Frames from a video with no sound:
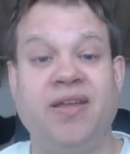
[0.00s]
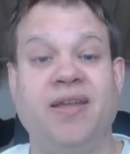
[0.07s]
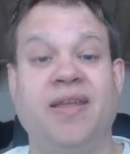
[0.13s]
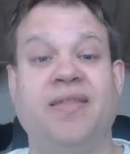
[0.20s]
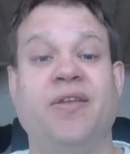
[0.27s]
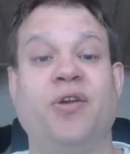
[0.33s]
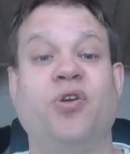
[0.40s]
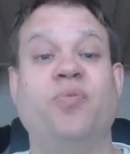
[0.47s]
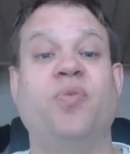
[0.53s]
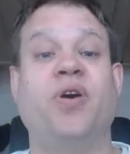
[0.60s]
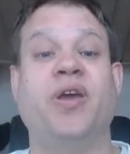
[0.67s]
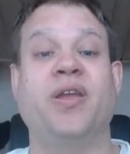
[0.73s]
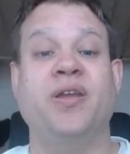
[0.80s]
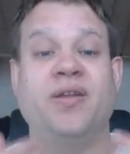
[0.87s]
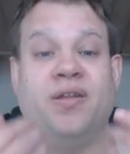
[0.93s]
and
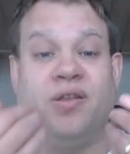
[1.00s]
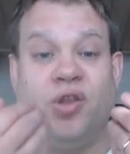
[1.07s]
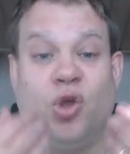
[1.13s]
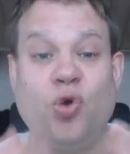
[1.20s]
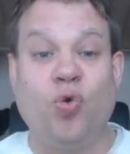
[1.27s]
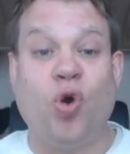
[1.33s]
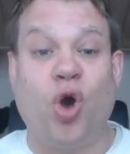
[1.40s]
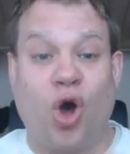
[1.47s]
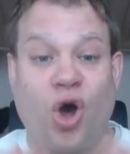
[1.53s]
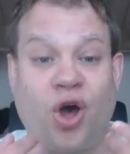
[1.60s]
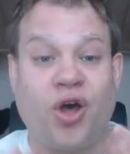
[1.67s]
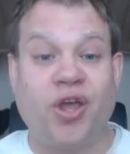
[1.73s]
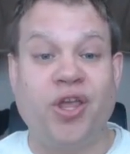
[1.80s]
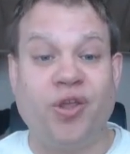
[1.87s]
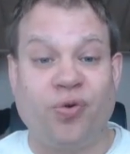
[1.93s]
thereby no
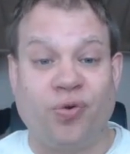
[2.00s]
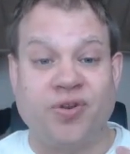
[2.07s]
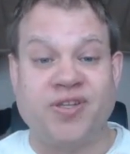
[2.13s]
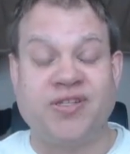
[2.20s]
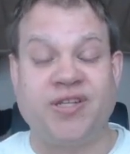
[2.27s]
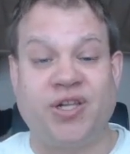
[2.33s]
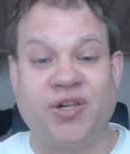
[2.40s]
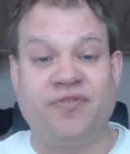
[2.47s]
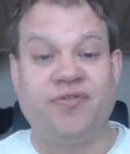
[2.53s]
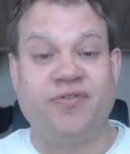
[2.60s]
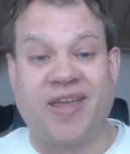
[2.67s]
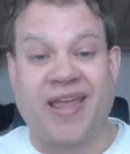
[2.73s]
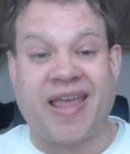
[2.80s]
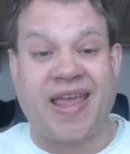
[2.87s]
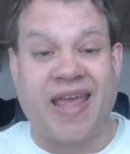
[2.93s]
I or self
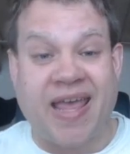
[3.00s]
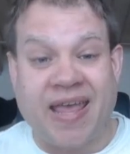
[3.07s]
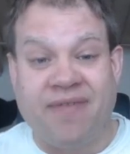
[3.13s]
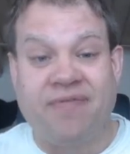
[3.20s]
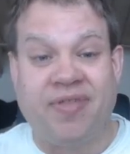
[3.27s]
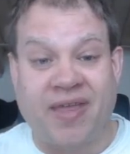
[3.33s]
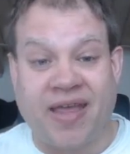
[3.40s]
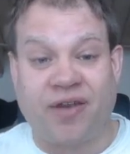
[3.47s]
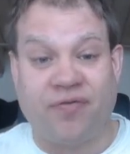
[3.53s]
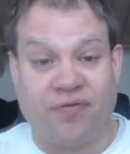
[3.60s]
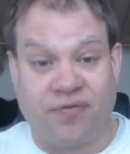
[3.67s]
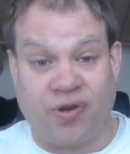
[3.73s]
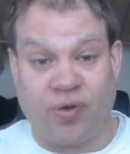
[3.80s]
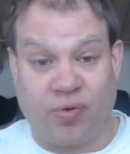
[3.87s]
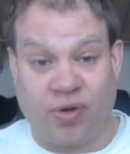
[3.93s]
to have that
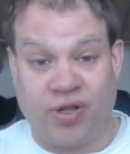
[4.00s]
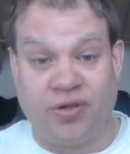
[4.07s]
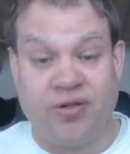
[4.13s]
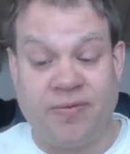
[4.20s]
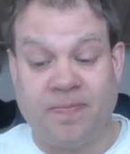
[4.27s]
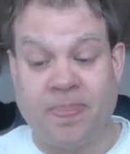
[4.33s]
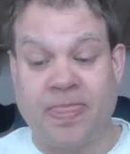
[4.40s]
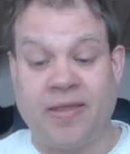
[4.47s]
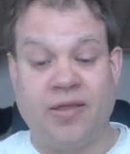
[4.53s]
free will,